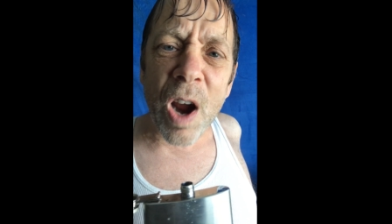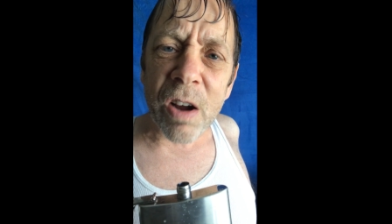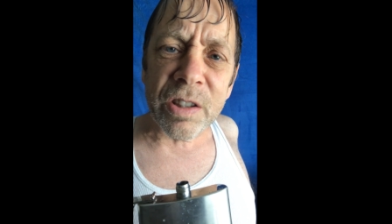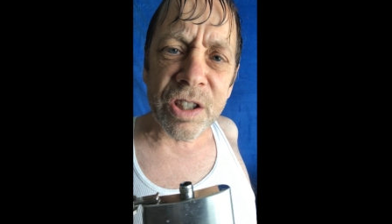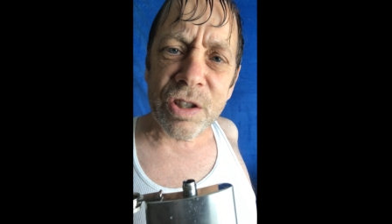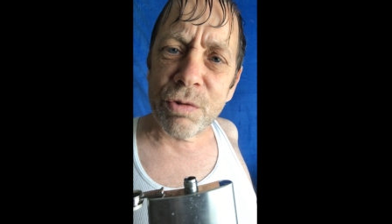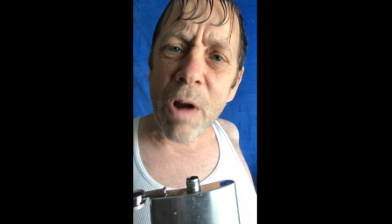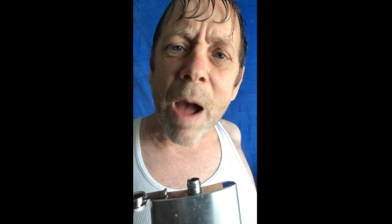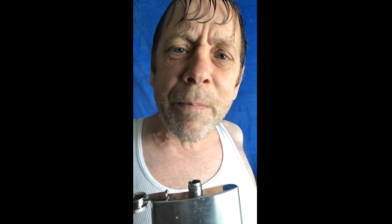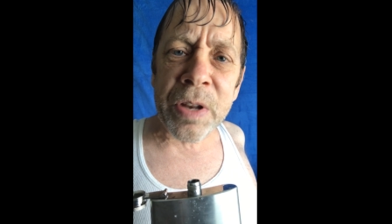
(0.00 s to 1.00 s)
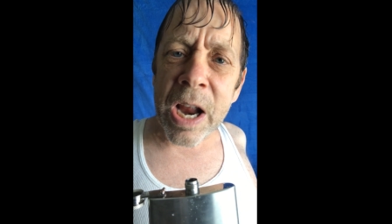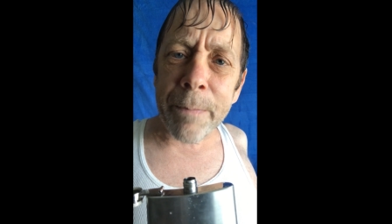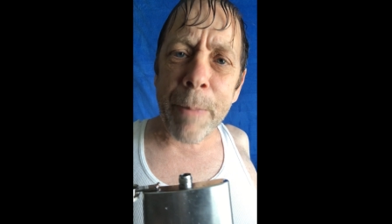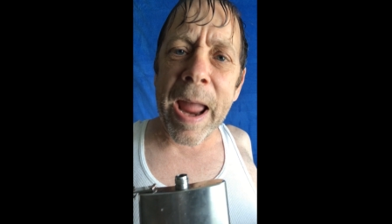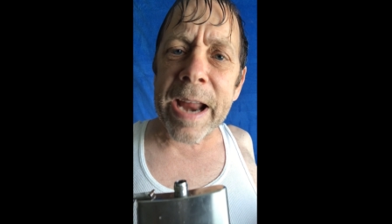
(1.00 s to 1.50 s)
Girls just dropping their
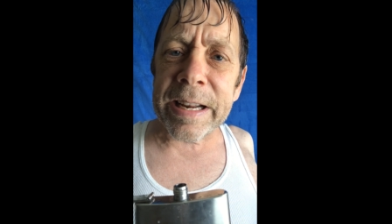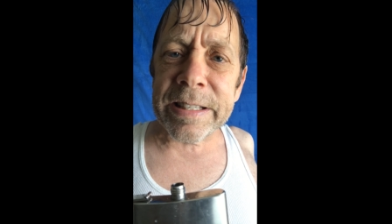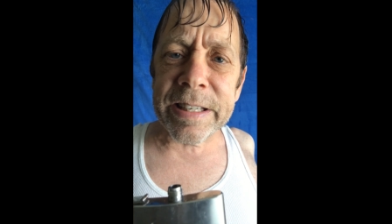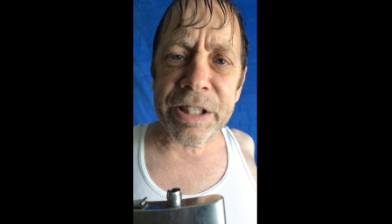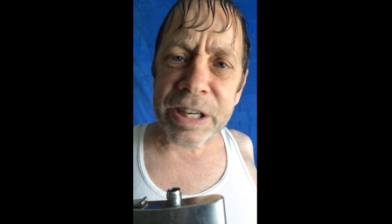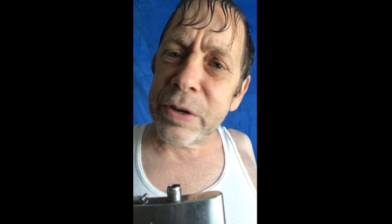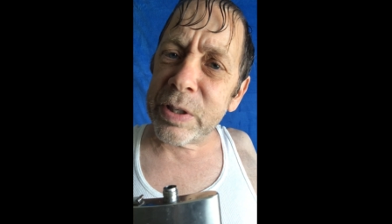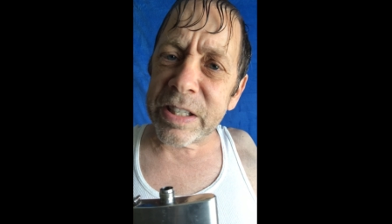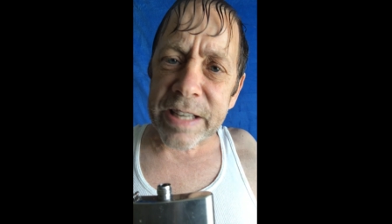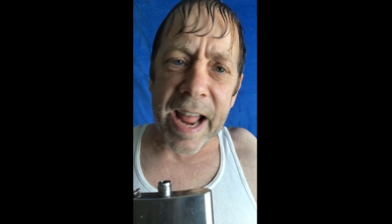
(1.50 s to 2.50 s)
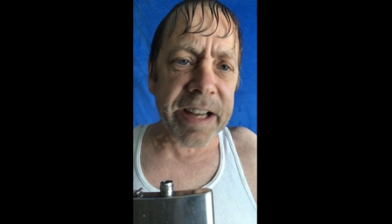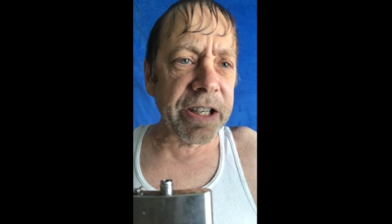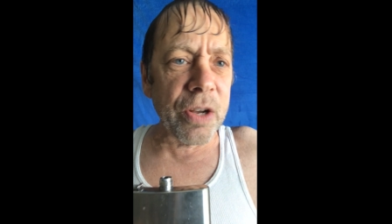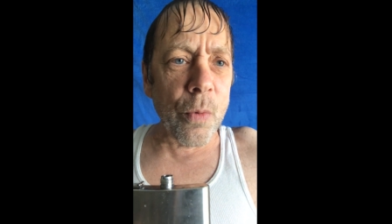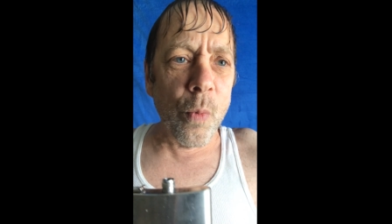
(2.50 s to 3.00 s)
panties at you just as
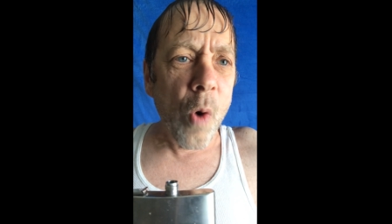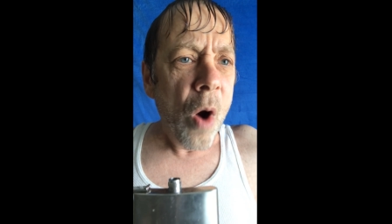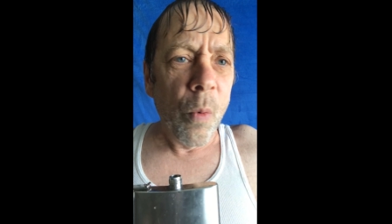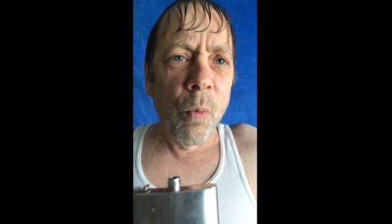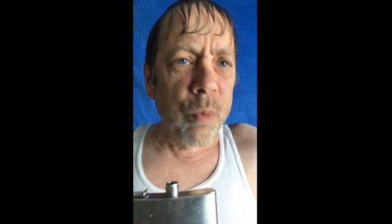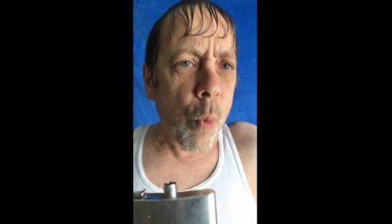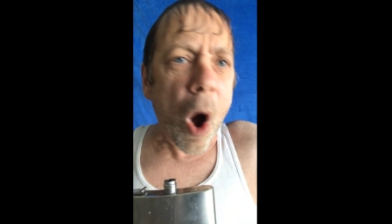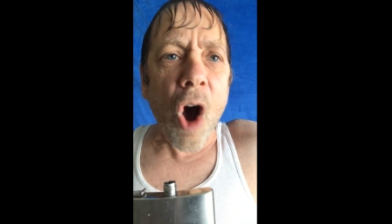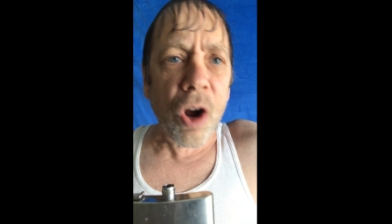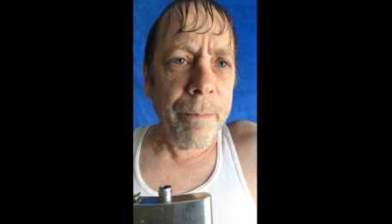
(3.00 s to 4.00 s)
you walk